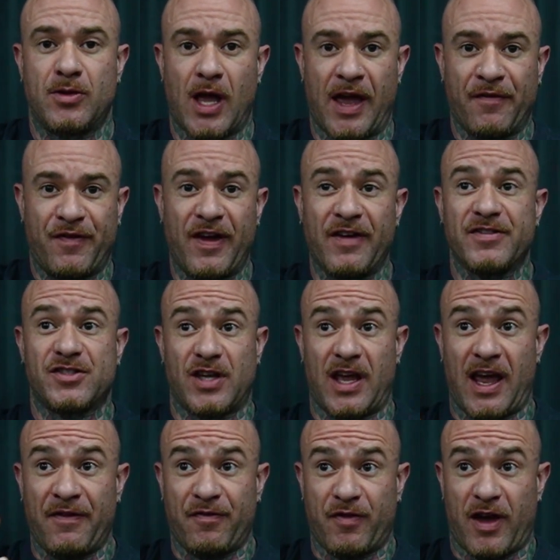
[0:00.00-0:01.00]
And
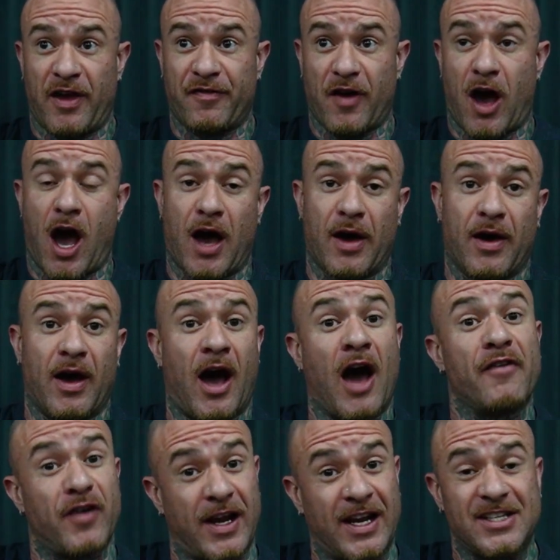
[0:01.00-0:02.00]

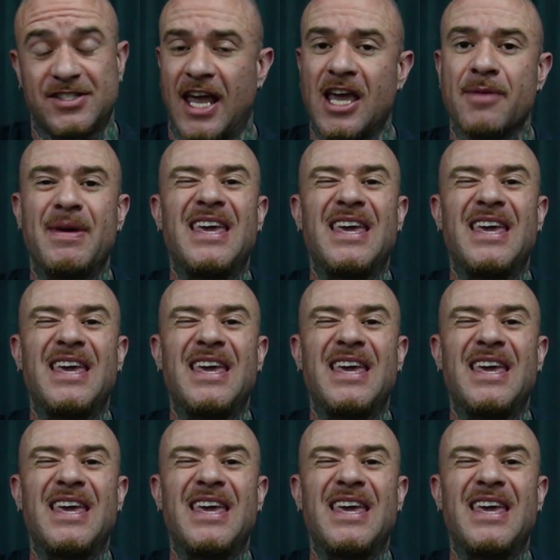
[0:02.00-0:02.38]
it's taken